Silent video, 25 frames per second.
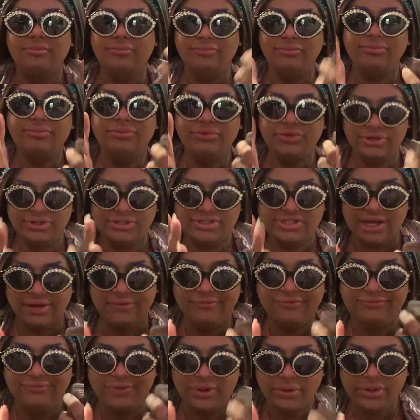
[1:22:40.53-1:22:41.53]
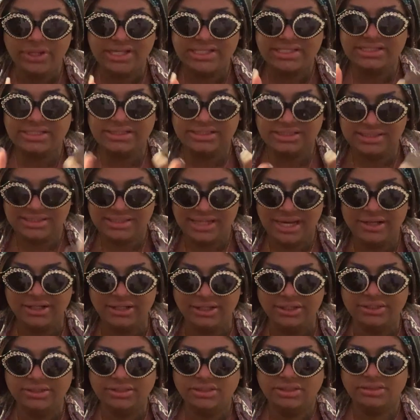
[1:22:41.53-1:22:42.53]
yourself focused and
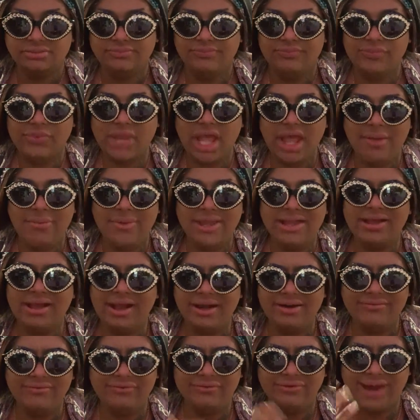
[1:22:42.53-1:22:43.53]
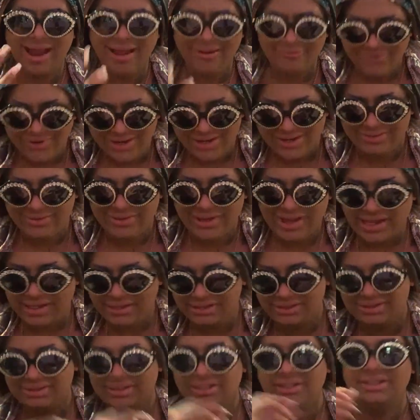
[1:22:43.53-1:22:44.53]
centered, and kind of grounded, like,
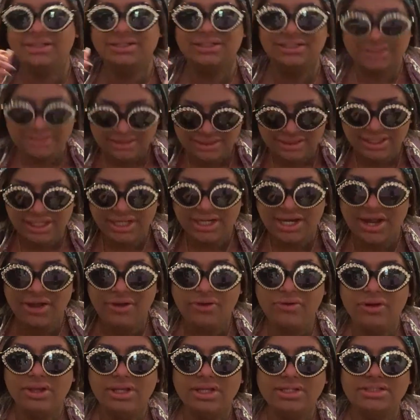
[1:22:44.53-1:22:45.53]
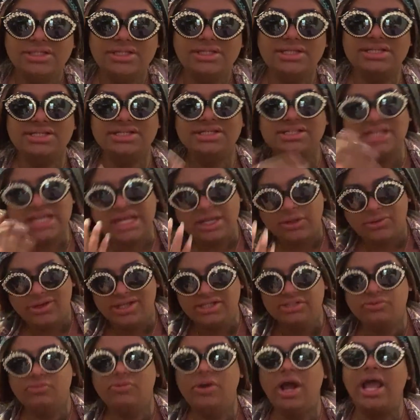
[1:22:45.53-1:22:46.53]
you know, to
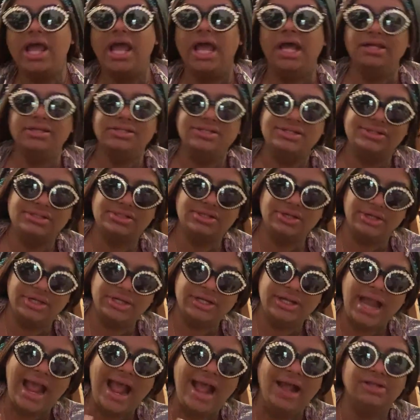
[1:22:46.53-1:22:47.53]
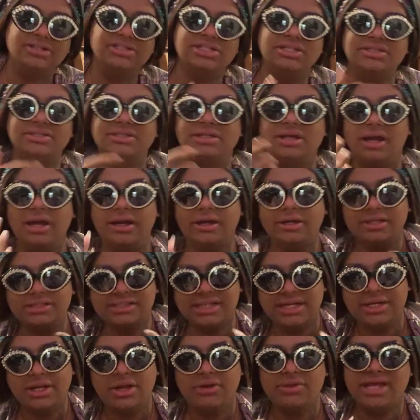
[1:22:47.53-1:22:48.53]
distinguish what certain actions are. Because
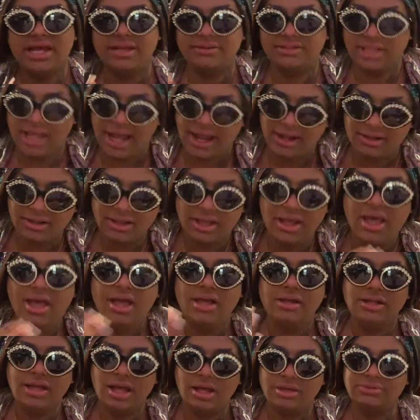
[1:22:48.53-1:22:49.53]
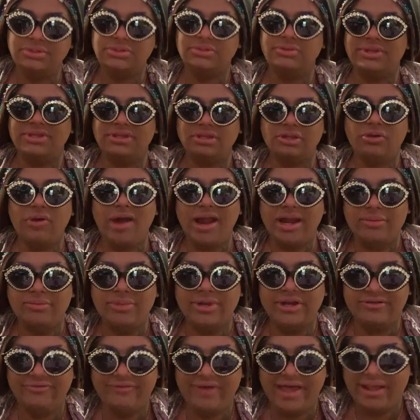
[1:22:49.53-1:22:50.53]
I know that comes with quite a bit
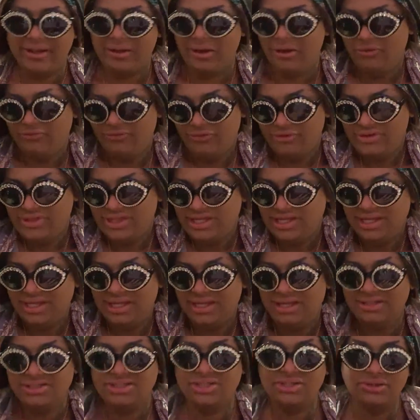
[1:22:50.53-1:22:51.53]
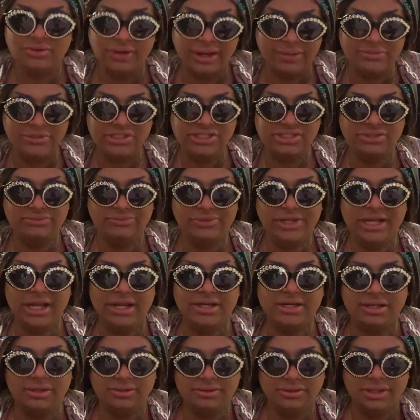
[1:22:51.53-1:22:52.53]
of like overthinking too. I'm assuming. I
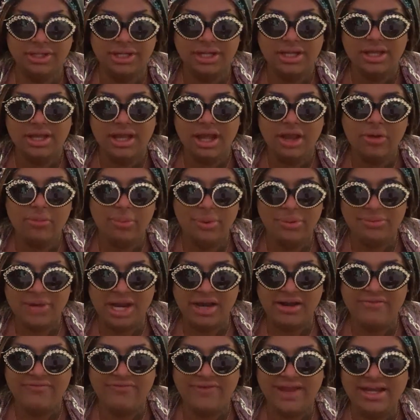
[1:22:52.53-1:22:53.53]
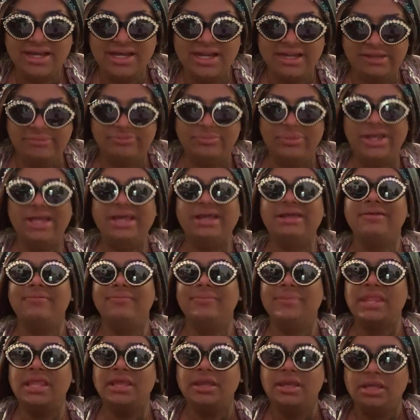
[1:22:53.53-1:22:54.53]
don't hope I'm not offending, but
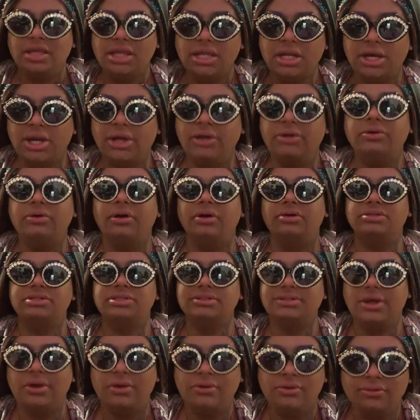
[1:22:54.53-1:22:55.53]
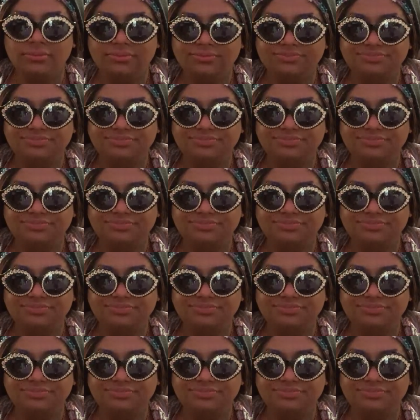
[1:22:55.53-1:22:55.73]
you know, so